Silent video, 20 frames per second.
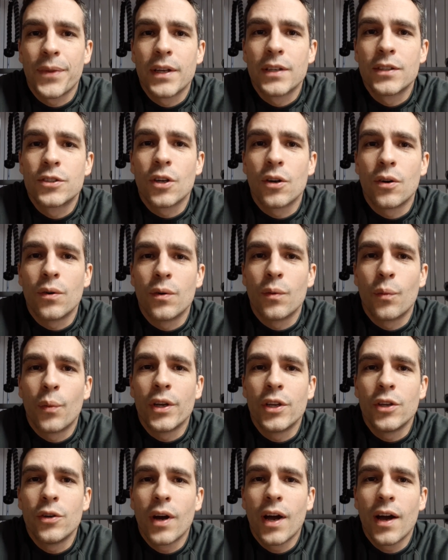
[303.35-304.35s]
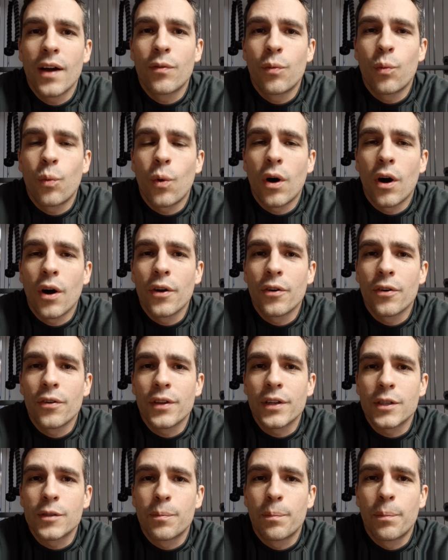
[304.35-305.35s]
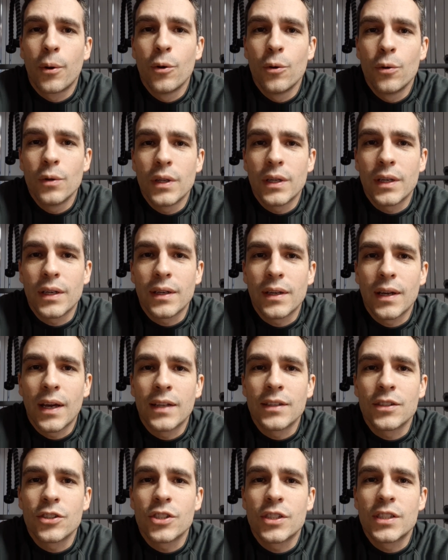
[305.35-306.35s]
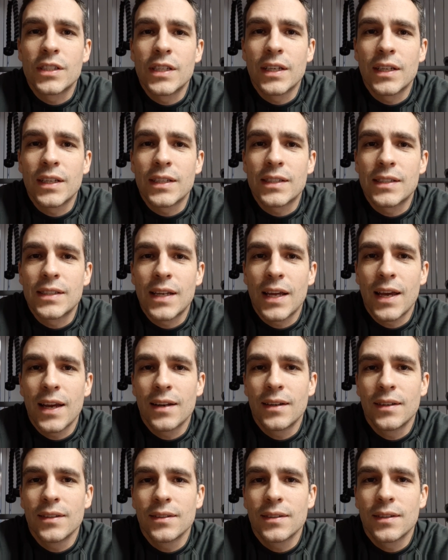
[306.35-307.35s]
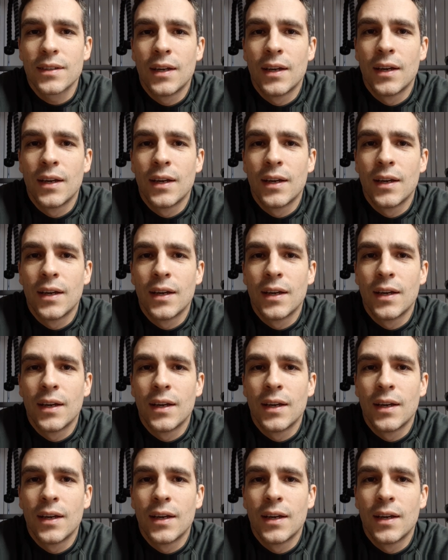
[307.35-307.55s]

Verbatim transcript: So when you have water that's pooling and just sitting stagnant,